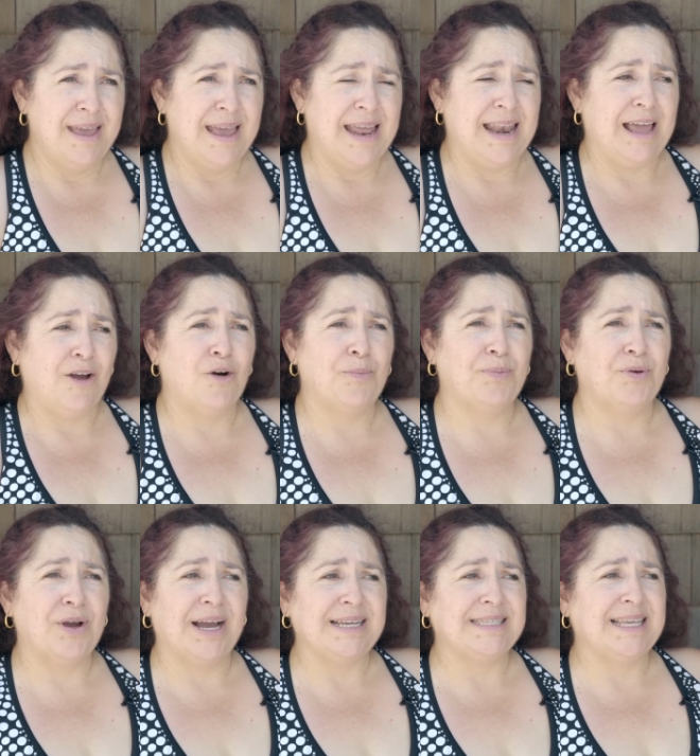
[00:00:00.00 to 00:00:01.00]
and I hope you
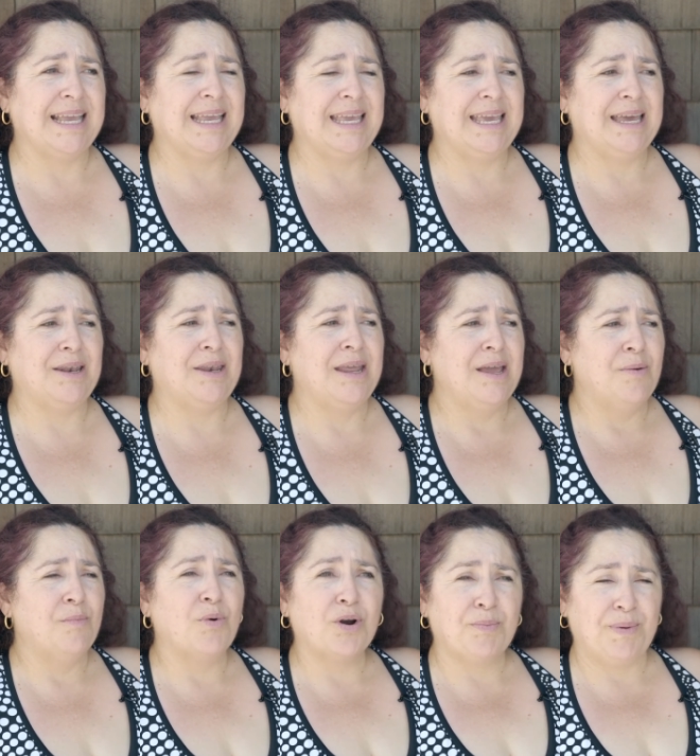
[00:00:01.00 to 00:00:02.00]
guys can get
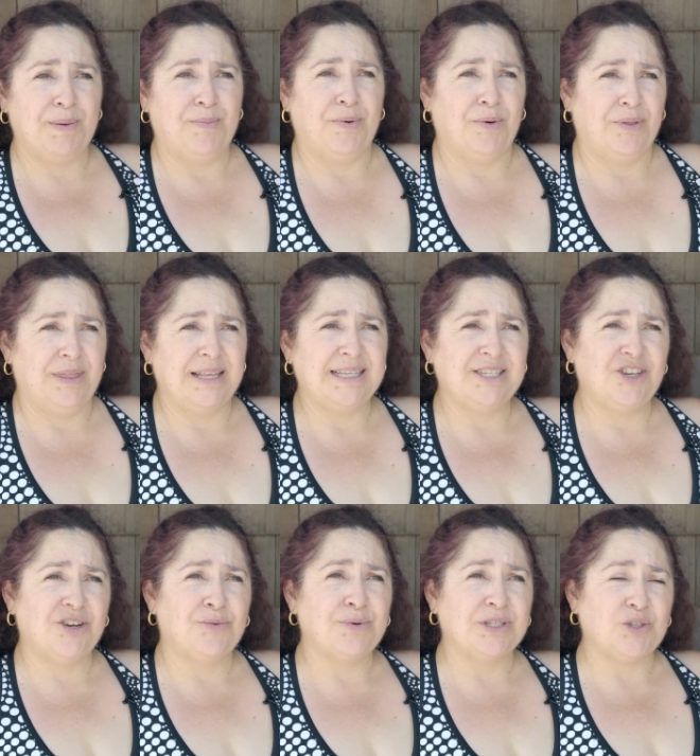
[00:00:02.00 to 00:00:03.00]
more people. This
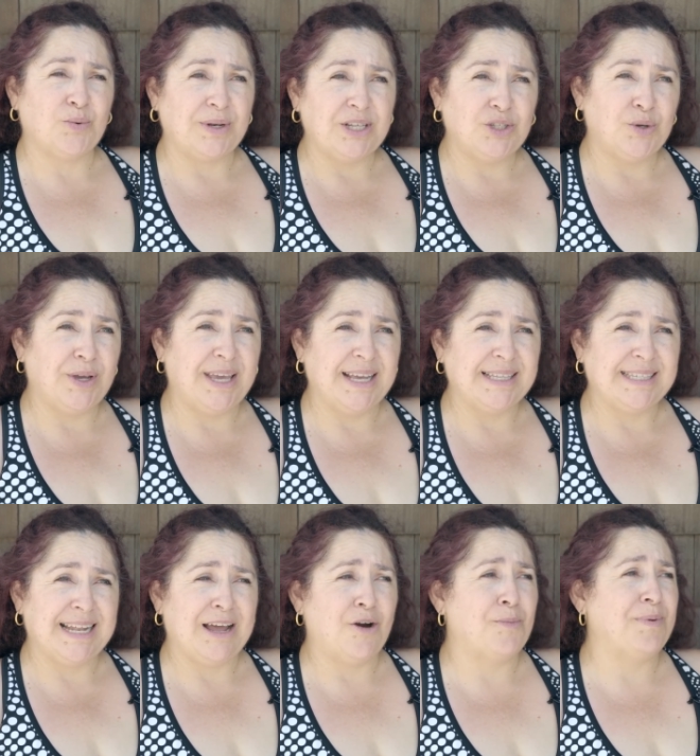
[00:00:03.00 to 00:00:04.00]
year was 22 kids,
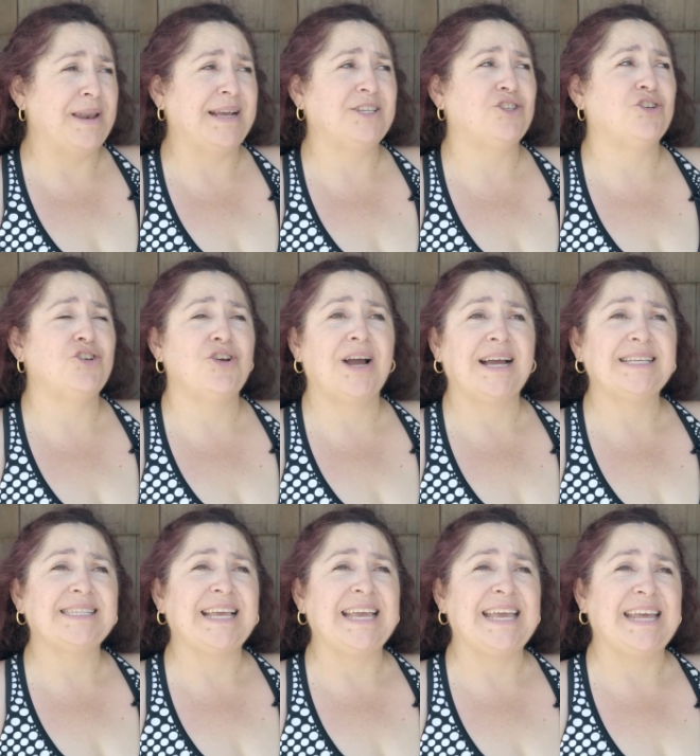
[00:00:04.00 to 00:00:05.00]
and I hope next year you guys
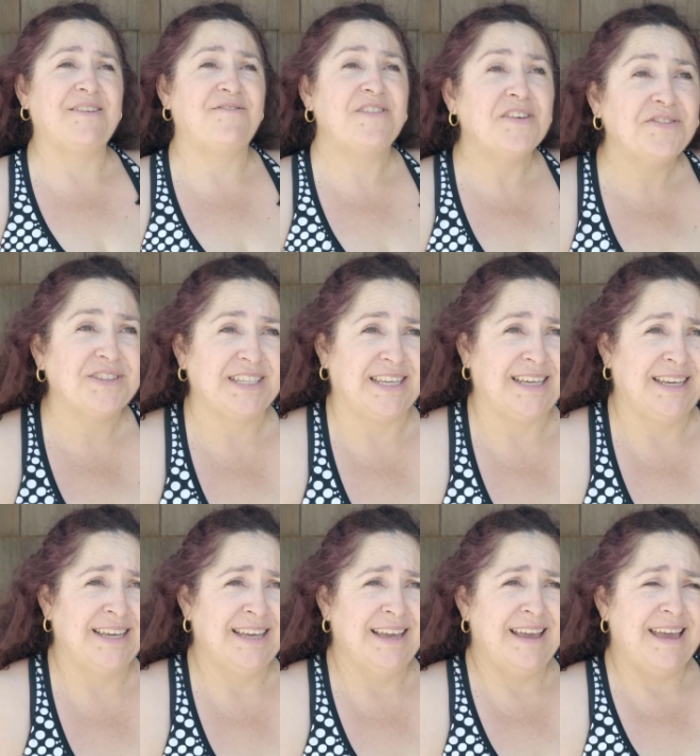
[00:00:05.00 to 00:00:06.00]
can get 50.
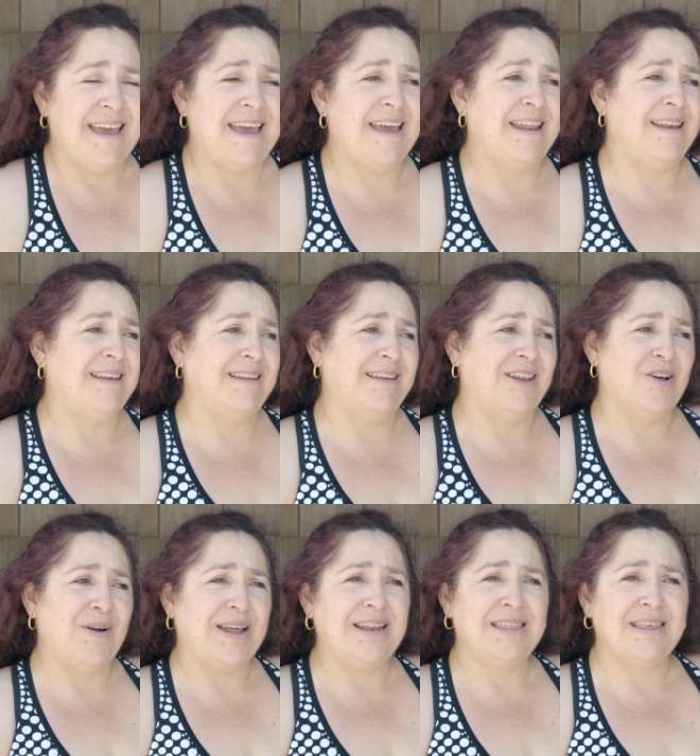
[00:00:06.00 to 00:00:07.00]
And
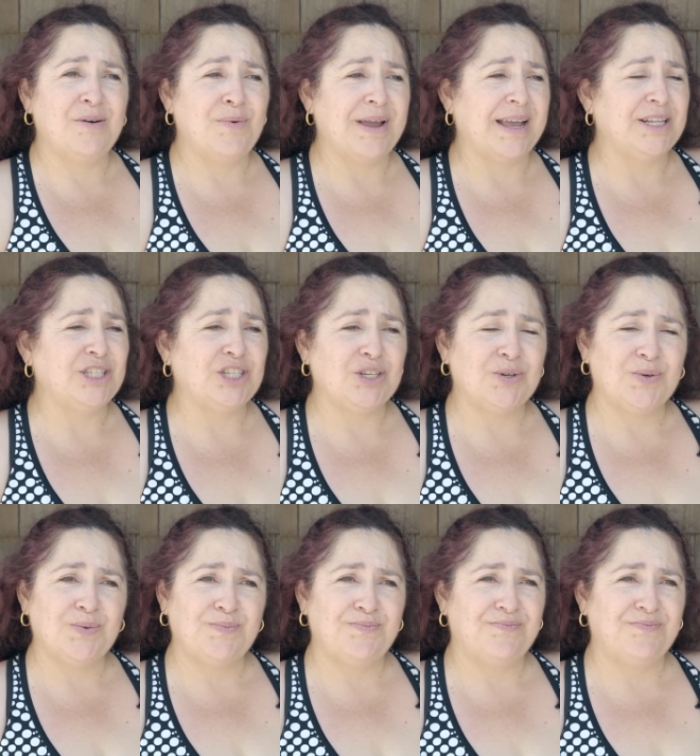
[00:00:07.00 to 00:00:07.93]
anything we can do,